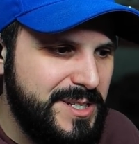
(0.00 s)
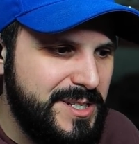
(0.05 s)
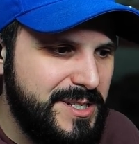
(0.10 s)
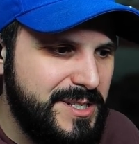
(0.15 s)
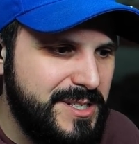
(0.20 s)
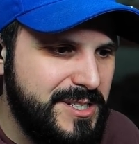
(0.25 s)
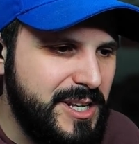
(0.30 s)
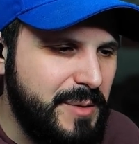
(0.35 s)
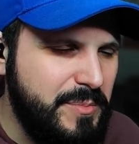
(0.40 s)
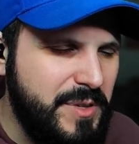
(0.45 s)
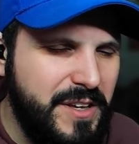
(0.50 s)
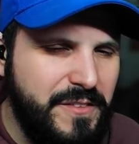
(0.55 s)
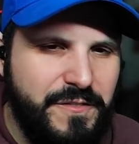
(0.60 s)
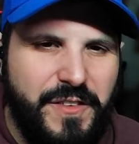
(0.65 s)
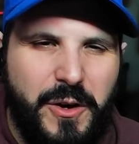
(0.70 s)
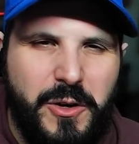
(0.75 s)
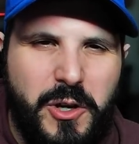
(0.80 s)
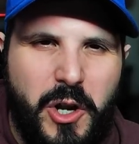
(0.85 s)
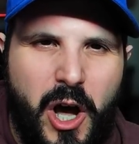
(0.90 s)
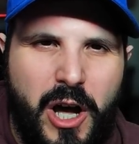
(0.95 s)
something
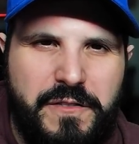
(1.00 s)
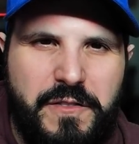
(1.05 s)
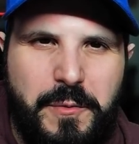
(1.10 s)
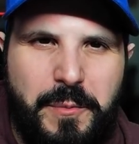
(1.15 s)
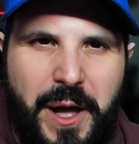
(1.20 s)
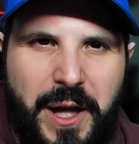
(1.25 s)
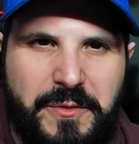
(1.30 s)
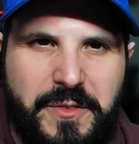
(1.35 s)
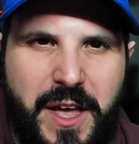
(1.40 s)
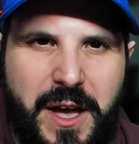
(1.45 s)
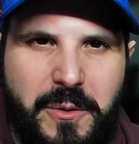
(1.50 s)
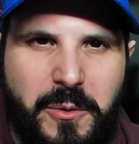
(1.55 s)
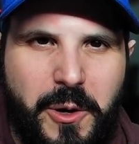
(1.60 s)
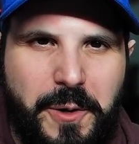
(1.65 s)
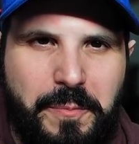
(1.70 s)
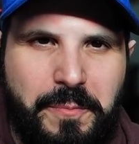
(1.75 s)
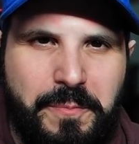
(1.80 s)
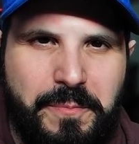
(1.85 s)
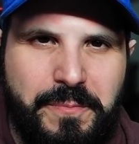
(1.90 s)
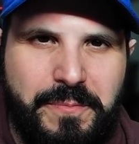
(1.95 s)
fell off about that
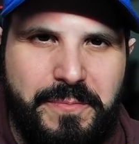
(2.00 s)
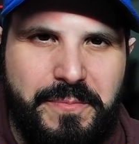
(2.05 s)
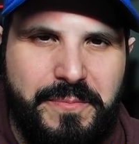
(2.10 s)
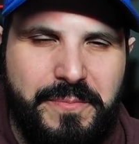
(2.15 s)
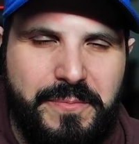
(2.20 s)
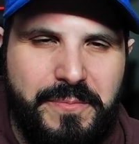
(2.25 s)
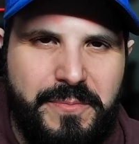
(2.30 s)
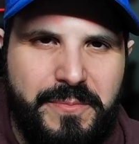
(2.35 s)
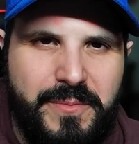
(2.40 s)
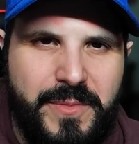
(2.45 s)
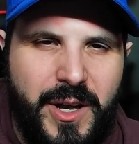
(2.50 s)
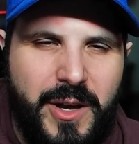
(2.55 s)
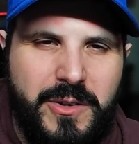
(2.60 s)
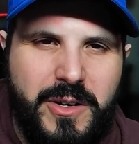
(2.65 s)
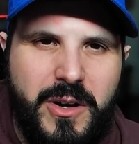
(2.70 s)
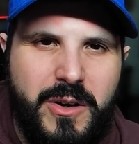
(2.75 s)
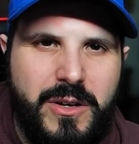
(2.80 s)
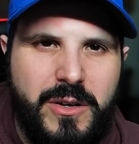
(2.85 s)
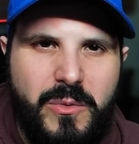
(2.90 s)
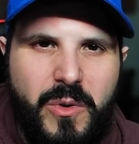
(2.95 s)
one. I don't
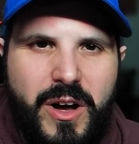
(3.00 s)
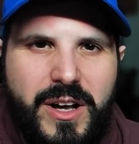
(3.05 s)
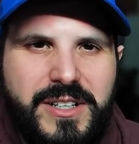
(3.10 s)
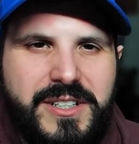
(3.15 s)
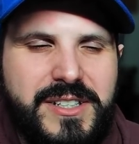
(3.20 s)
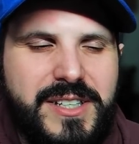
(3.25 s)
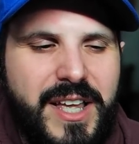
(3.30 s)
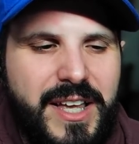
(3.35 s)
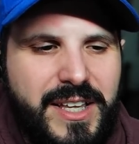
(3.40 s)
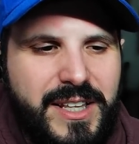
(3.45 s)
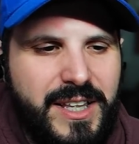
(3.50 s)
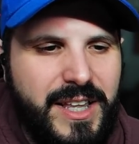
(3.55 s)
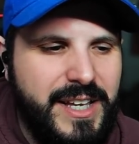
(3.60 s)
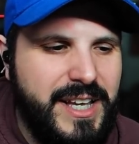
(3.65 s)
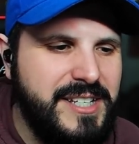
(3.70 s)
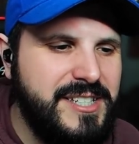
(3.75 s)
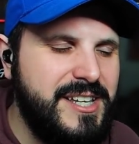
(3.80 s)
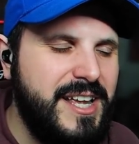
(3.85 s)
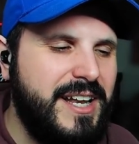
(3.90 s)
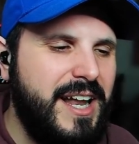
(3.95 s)
know what it was. Like I
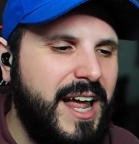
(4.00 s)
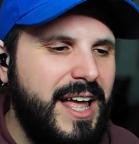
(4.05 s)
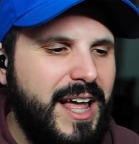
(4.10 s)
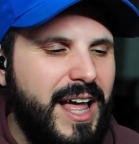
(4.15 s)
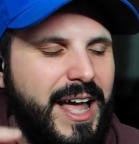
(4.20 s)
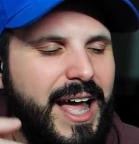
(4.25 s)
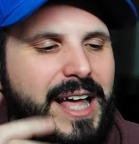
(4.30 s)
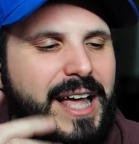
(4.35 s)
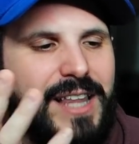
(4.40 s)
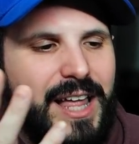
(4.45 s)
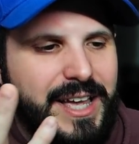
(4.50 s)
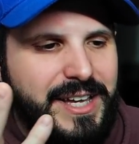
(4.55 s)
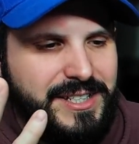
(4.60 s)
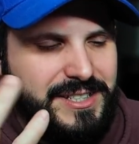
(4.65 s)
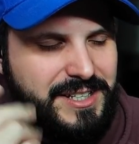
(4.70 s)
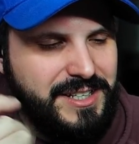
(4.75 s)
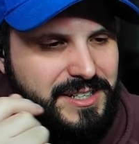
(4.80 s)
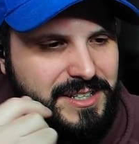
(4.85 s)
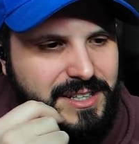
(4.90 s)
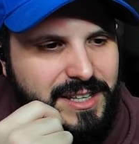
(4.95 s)
said, I liked
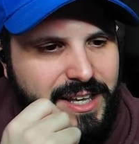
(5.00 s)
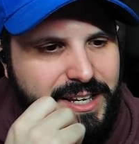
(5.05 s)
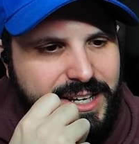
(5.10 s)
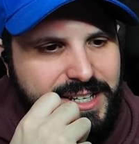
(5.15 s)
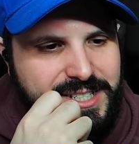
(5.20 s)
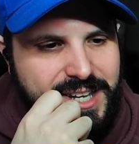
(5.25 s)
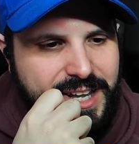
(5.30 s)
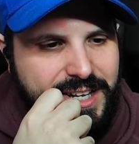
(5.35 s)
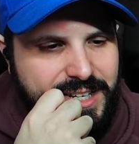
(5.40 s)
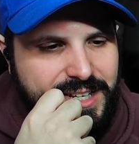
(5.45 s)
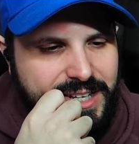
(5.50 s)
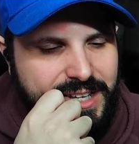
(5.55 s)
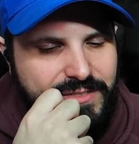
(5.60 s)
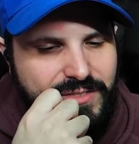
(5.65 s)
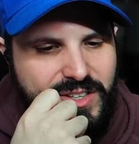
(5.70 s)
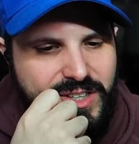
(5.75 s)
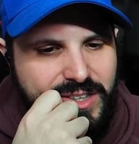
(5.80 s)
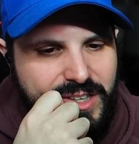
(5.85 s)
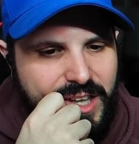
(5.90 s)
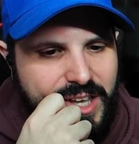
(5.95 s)
it. Like I said,
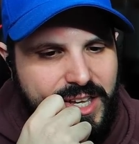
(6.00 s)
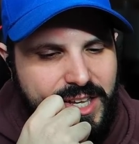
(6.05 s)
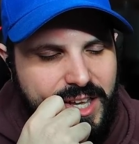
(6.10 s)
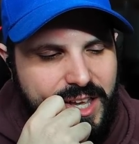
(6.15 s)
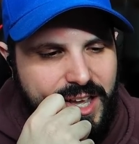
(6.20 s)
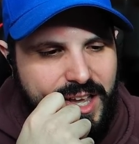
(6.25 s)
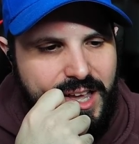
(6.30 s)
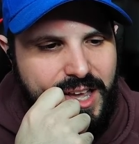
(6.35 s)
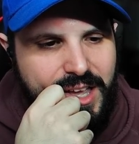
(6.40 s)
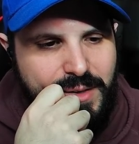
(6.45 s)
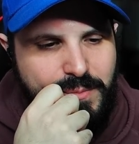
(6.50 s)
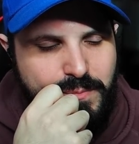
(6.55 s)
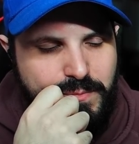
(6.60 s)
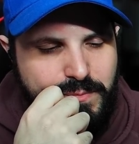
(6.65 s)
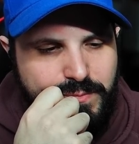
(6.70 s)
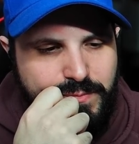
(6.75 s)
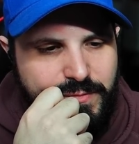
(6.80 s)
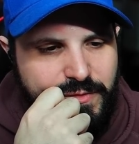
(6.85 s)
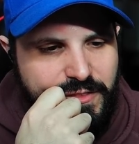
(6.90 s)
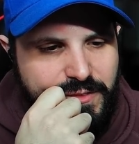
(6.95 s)
even like a
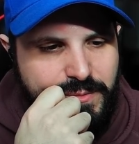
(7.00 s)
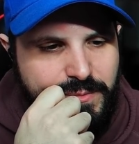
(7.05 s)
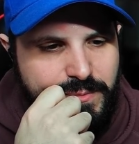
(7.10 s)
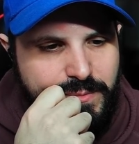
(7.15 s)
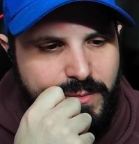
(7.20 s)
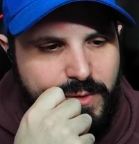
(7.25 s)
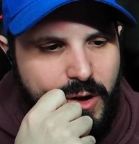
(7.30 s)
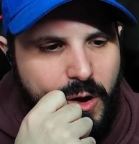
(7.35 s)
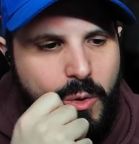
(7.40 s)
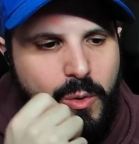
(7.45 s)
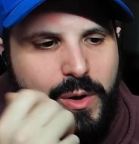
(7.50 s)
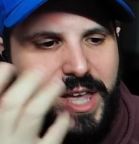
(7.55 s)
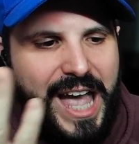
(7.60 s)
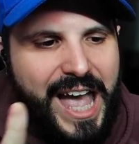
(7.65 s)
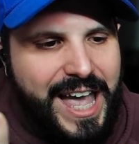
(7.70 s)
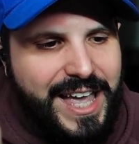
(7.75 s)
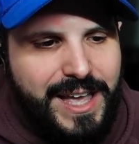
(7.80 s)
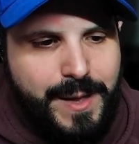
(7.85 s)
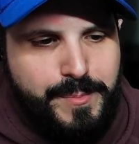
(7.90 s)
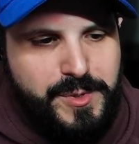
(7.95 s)

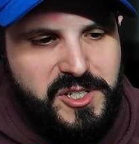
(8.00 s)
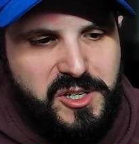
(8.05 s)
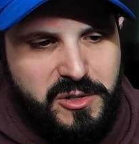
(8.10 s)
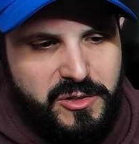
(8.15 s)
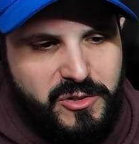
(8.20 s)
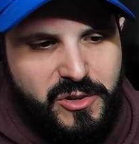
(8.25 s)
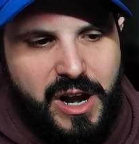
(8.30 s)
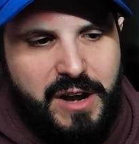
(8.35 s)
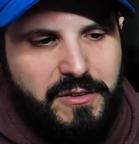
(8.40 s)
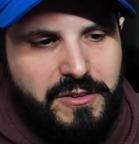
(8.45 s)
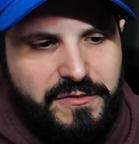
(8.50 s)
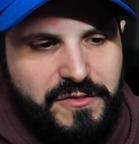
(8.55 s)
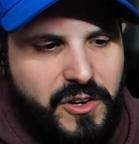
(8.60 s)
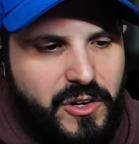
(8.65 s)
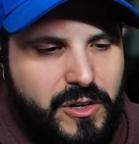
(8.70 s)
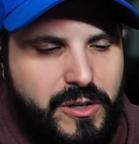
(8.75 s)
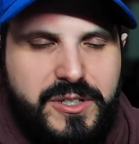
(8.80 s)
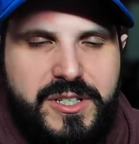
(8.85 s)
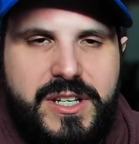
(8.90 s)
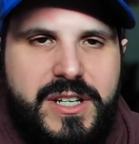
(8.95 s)
okay episode of Gravity
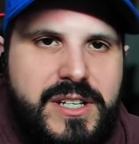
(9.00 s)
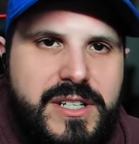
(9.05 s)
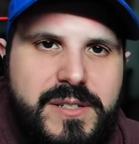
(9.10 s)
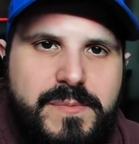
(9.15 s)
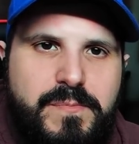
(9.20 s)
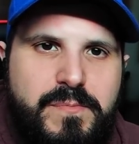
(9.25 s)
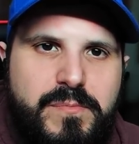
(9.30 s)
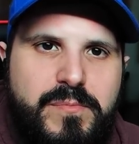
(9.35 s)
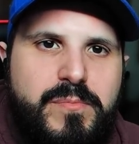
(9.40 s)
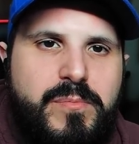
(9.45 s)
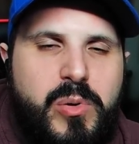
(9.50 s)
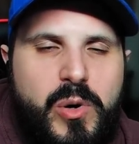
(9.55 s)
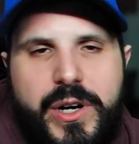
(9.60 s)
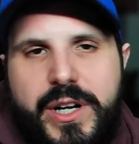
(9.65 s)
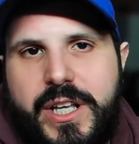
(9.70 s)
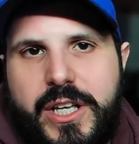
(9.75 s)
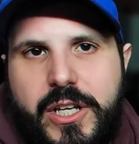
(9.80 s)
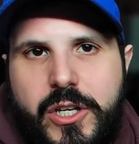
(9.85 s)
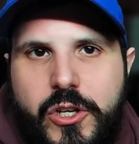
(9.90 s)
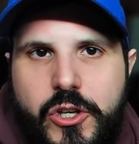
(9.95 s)
Falls is
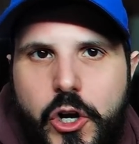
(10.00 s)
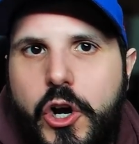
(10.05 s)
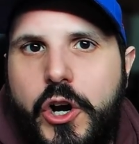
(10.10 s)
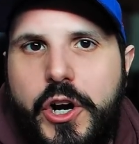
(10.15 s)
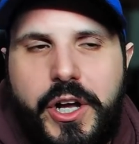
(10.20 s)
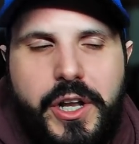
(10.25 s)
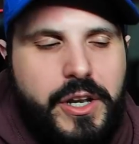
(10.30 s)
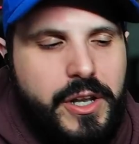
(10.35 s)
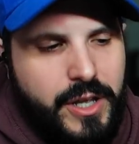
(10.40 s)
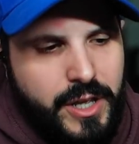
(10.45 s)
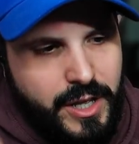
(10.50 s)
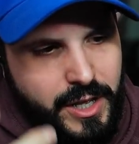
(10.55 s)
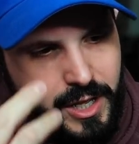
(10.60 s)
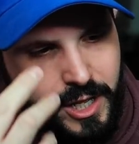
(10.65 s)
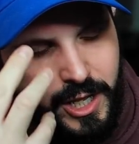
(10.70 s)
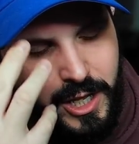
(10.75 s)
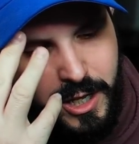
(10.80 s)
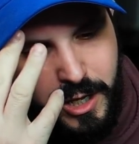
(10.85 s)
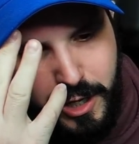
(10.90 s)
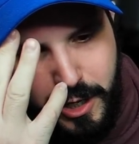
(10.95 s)
pretty good.
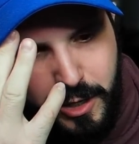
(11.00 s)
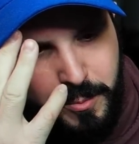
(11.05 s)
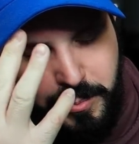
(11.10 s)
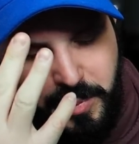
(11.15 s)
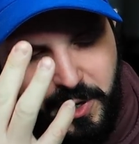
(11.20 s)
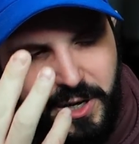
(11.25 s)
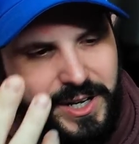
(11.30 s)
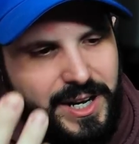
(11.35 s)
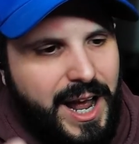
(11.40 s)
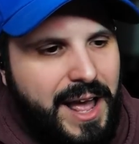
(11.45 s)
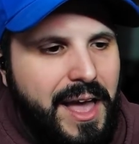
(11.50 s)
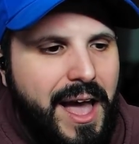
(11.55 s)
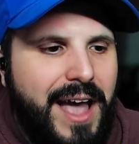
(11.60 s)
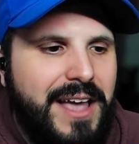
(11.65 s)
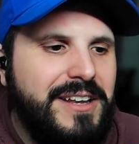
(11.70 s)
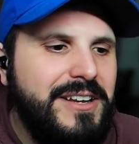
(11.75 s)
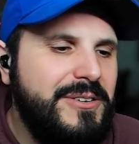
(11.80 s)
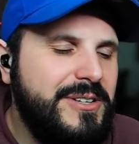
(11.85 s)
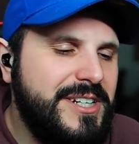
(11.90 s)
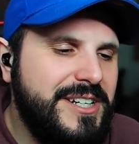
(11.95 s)
But I
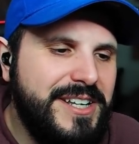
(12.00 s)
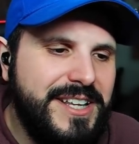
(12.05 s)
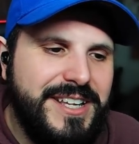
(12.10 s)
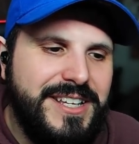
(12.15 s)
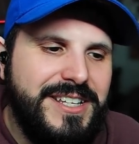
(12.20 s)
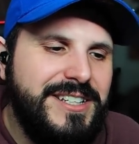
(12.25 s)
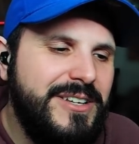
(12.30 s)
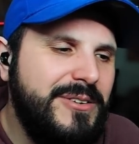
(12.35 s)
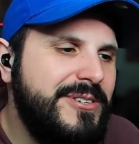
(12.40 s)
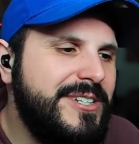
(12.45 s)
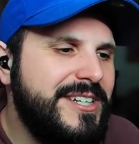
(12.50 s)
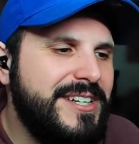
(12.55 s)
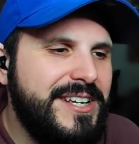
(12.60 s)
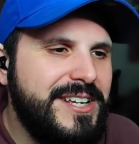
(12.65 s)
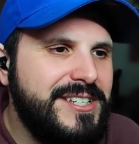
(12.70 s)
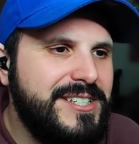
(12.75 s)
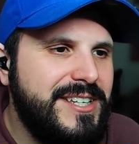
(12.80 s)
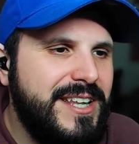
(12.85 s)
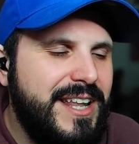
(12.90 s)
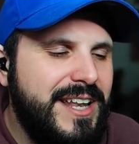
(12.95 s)
know what it is. You know what it
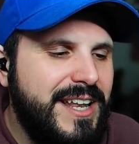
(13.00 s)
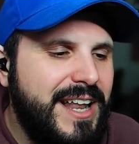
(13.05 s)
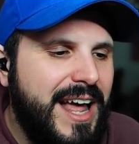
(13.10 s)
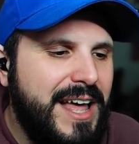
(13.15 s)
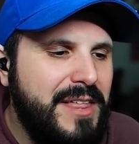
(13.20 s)
is, and